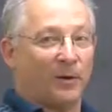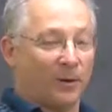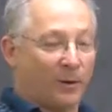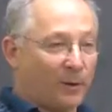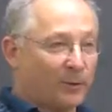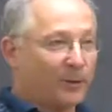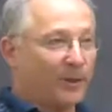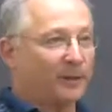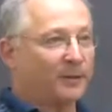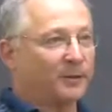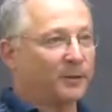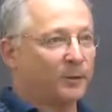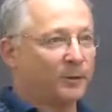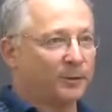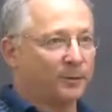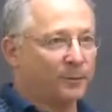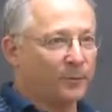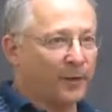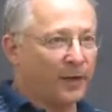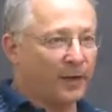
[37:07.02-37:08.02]
Okay, so
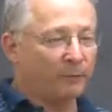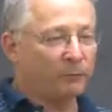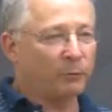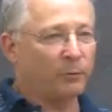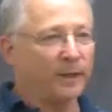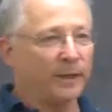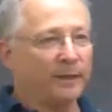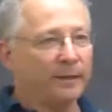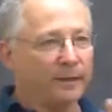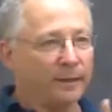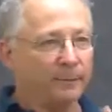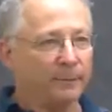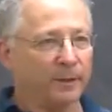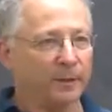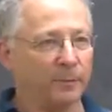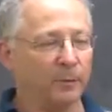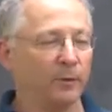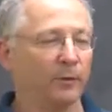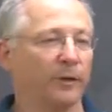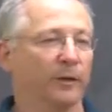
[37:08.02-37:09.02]
we have to be a little
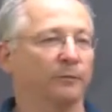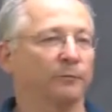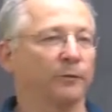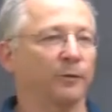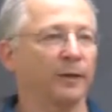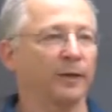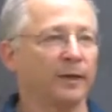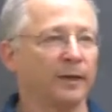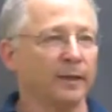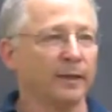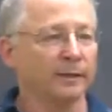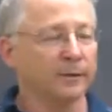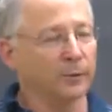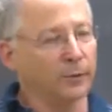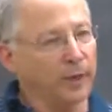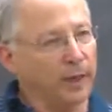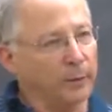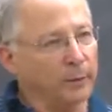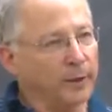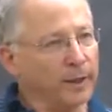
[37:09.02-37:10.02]
bit more careful. So
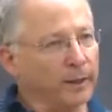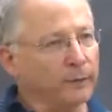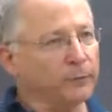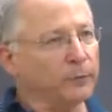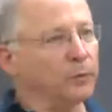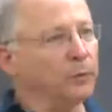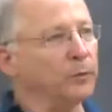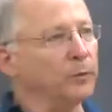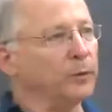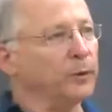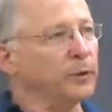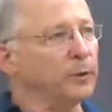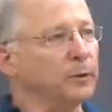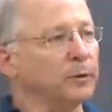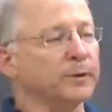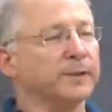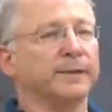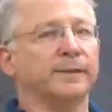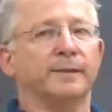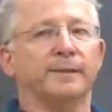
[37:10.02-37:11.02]
now we have to
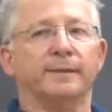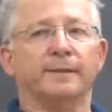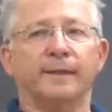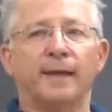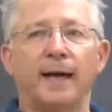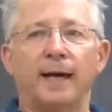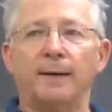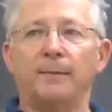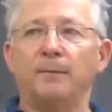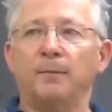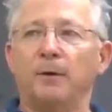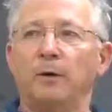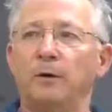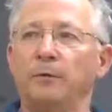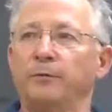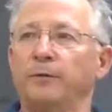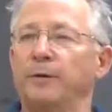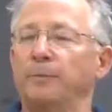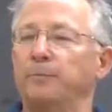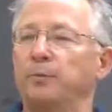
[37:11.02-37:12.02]
use some
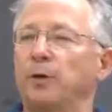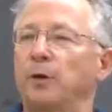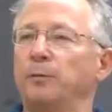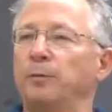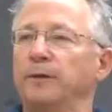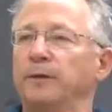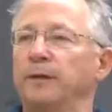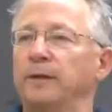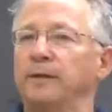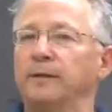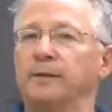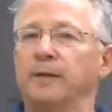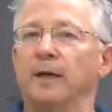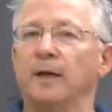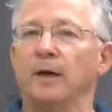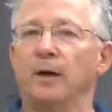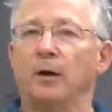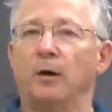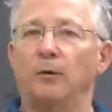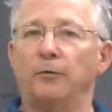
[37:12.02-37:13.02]
of the properties
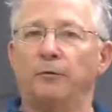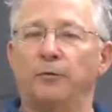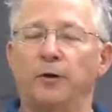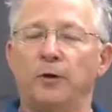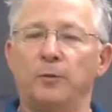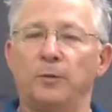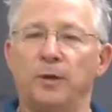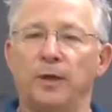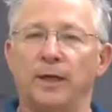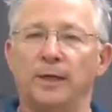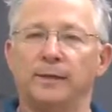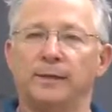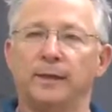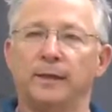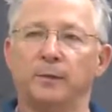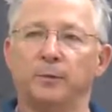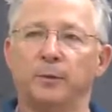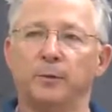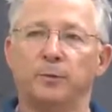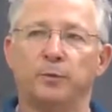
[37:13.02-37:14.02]
of formulas
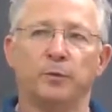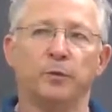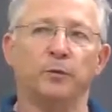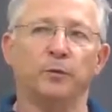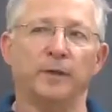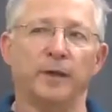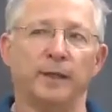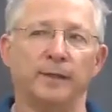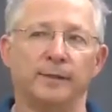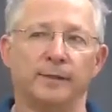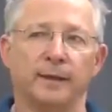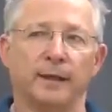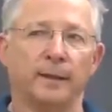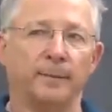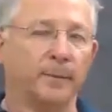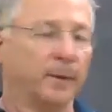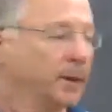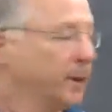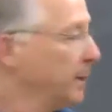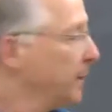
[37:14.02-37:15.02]
that we proved last time.